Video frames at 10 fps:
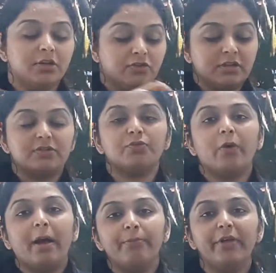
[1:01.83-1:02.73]
just
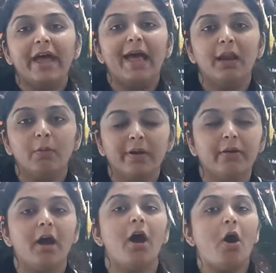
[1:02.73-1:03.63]
rub the aloe
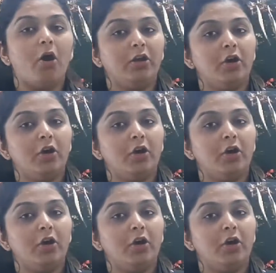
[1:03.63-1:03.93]
vera on